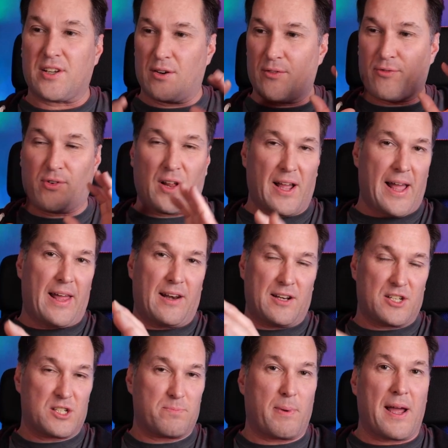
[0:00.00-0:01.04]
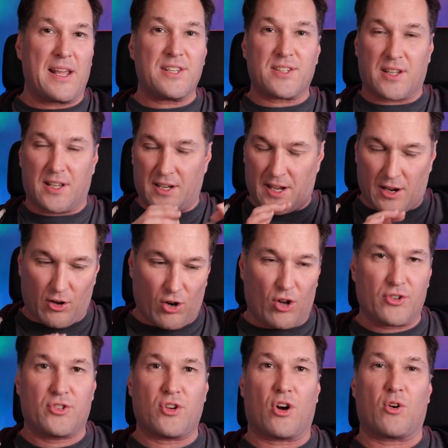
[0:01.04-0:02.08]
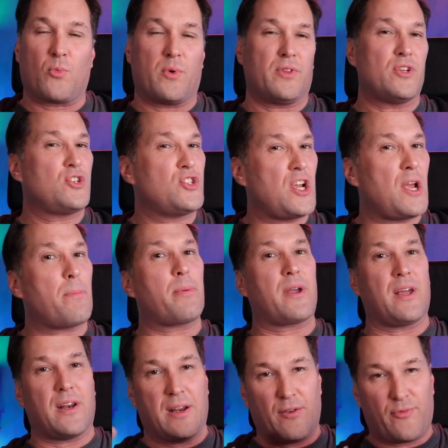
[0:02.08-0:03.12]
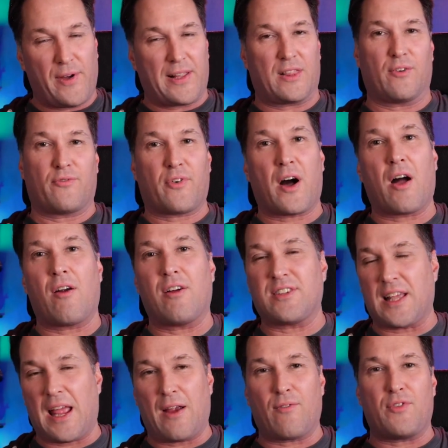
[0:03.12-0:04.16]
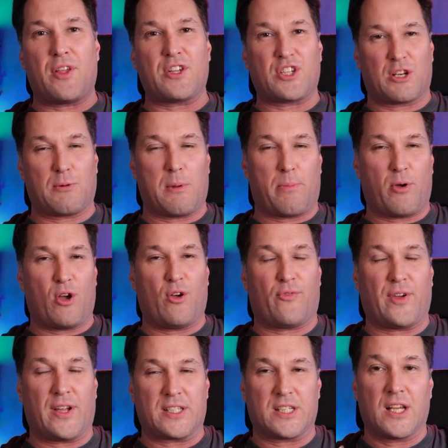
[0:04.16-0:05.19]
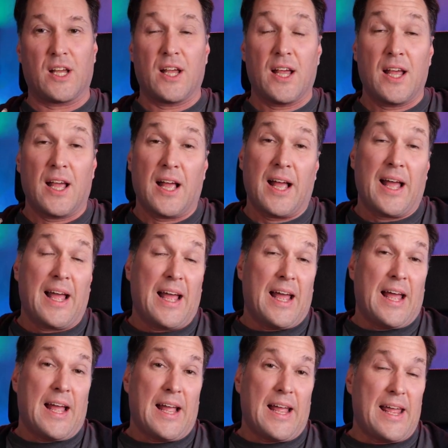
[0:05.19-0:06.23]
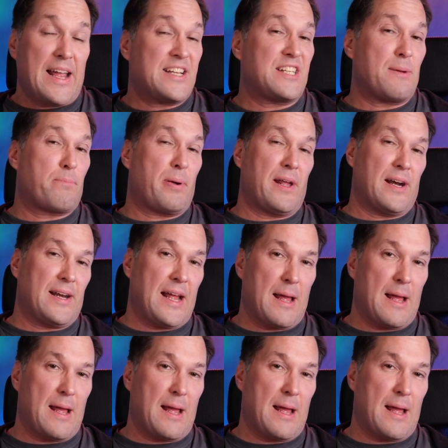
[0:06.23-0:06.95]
can fly out into space, can get docked with the ship, can infect the virus, everything's gonna be perfect. Except Peanut